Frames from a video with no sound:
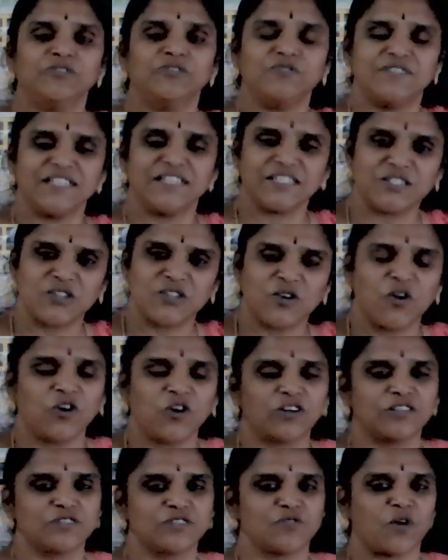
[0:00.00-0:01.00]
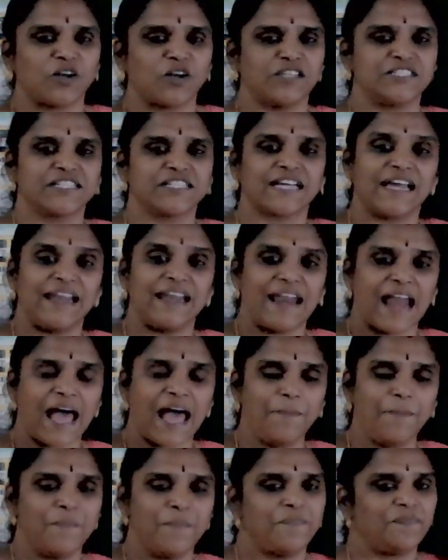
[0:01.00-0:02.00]
Just to go to zoological
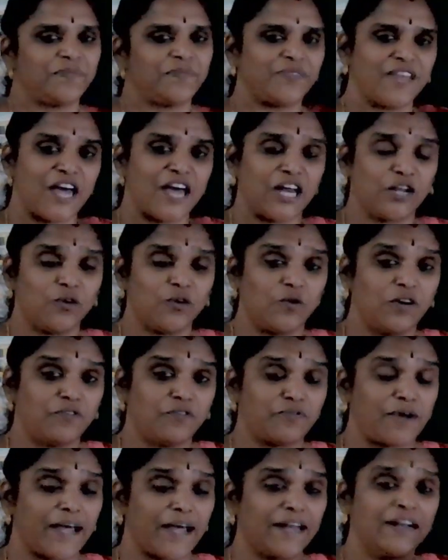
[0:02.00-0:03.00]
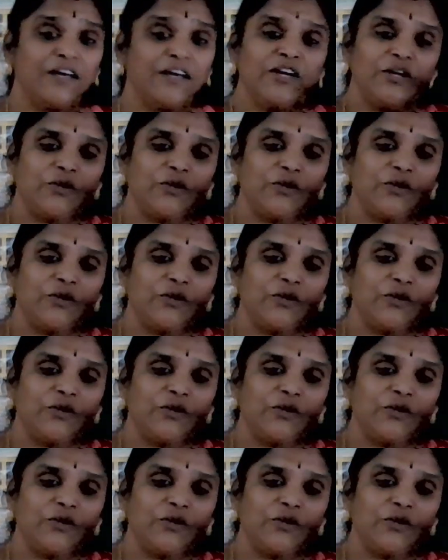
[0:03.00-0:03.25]
lab. There you will find.